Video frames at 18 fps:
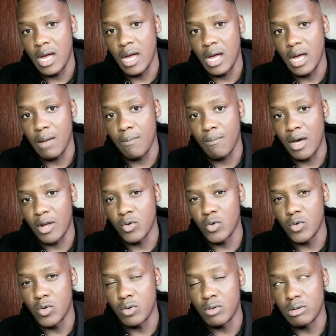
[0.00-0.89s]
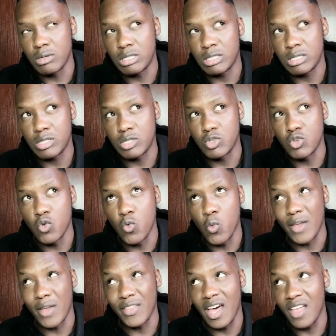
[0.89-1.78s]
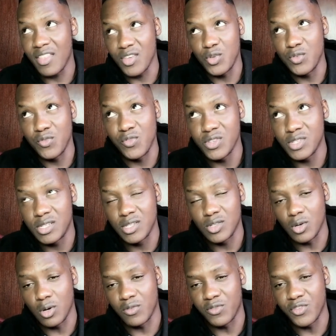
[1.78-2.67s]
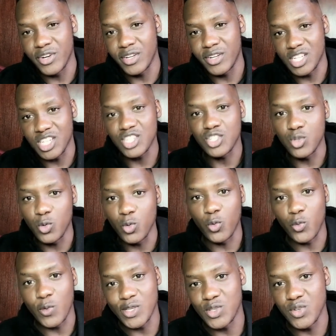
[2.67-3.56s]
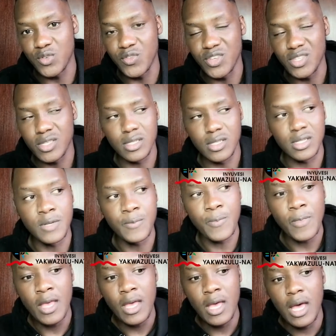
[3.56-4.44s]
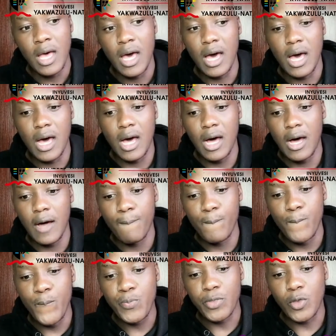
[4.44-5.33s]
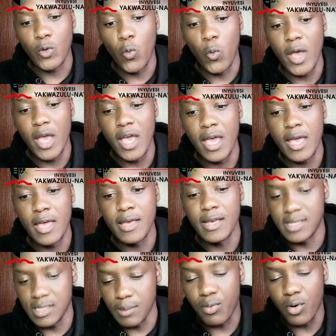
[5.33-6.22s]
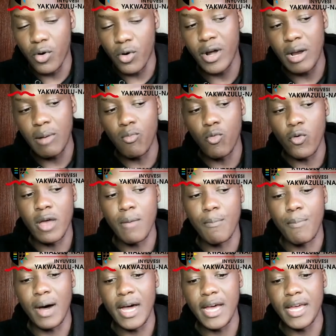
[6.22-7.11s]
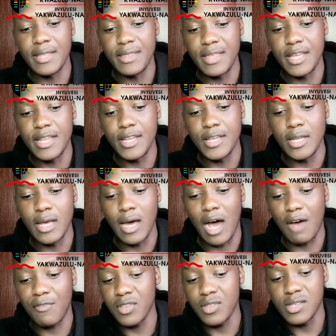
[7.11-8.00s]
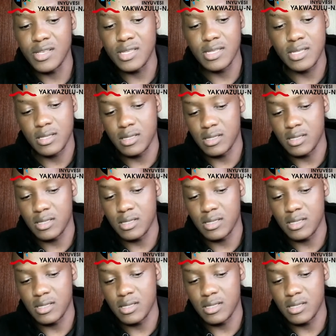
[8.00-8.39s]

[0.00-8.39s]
I don't know what other universities offer it. I just know Northwest University, where it's a program whereby then after the